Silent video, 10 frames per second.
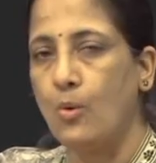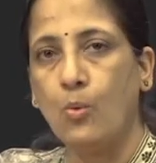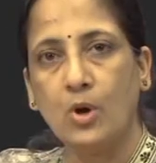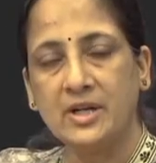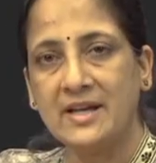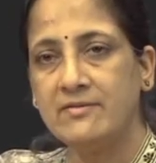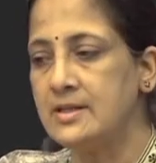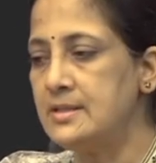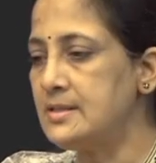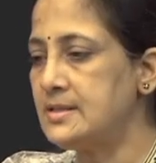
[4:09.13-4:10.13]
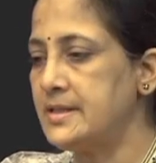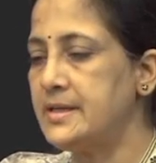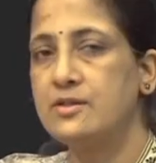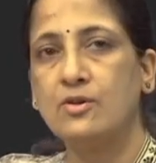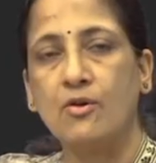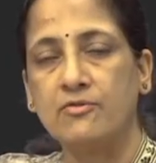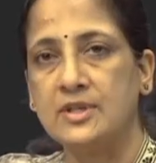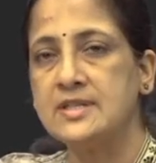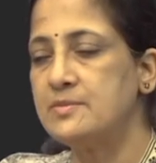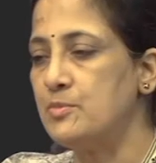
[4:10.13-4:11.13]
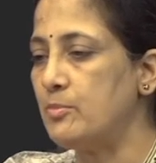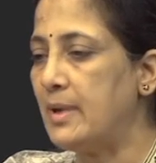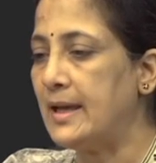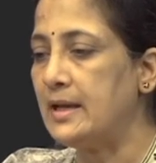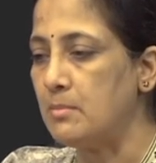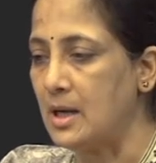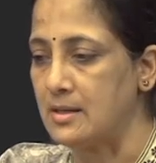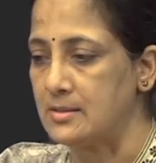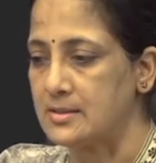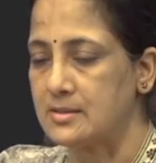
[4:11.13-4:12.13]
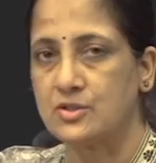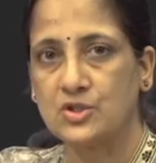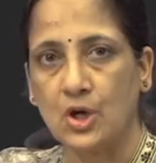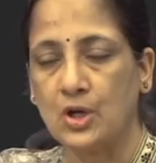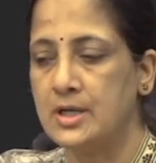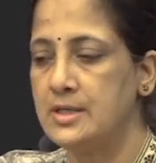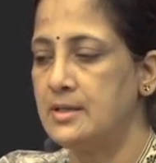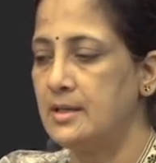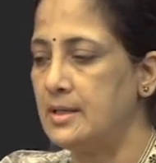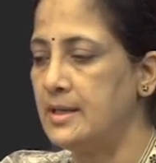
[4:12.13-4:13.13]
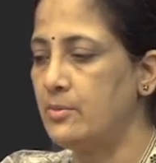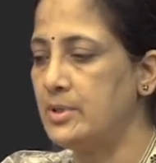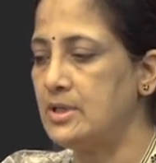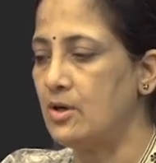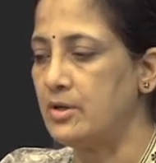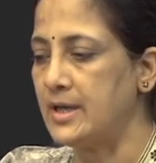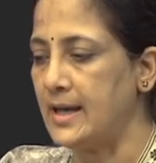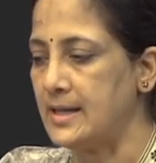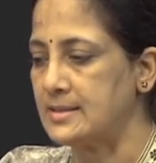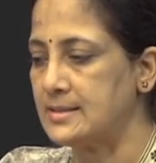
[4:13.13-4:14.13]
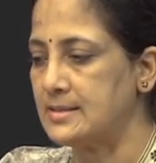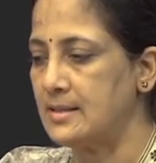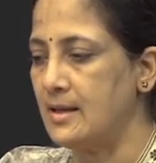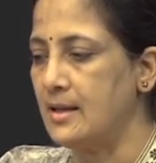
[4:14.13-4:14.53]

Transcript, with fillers: Whatever the state of this mobile mass, solid, liquid or gas,